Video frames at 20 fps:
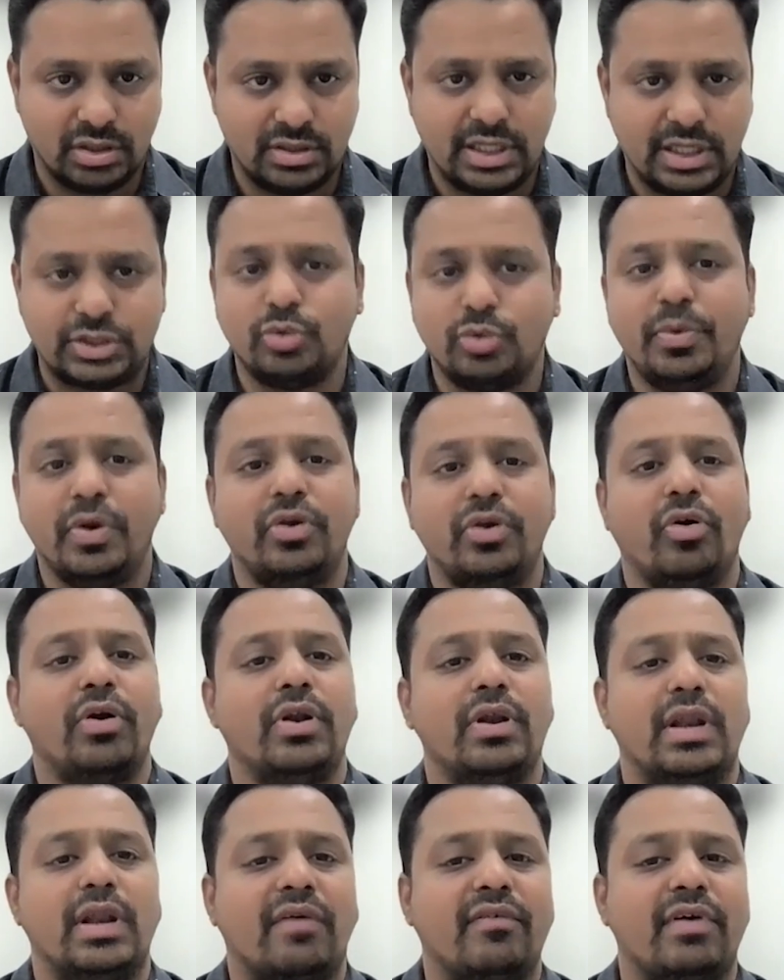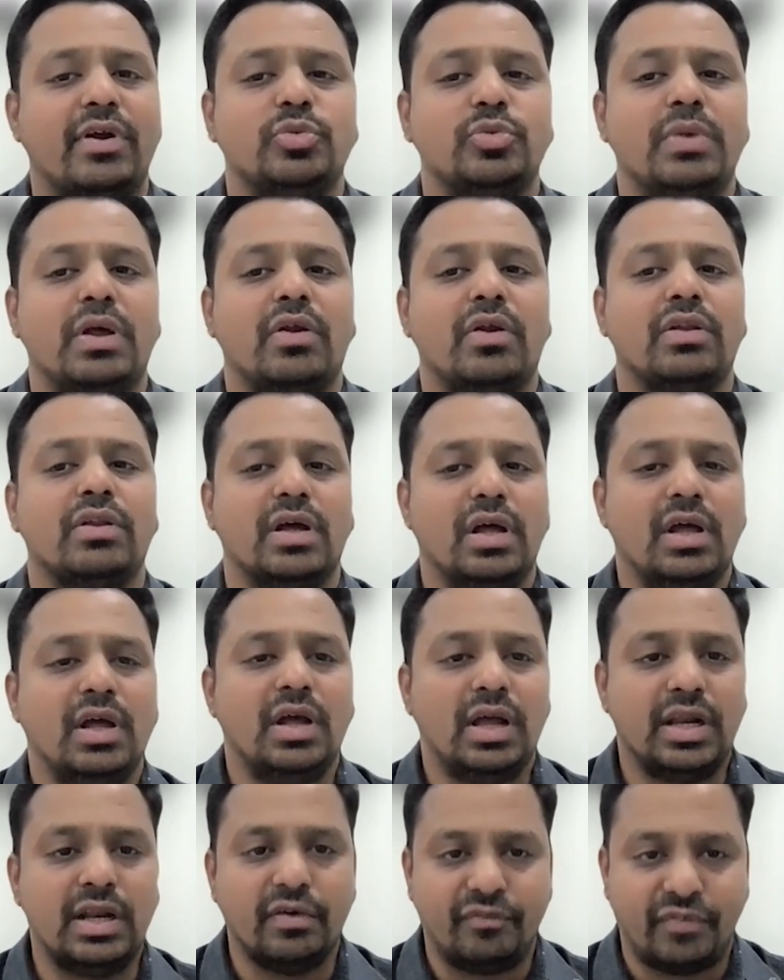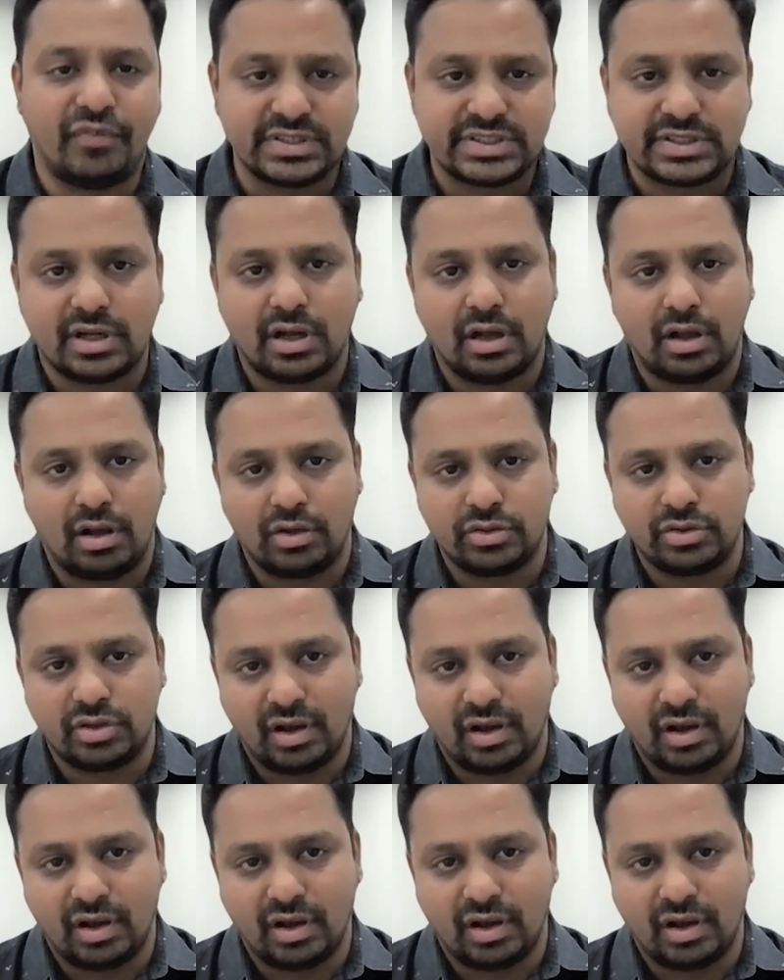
That should be never should be on the first on the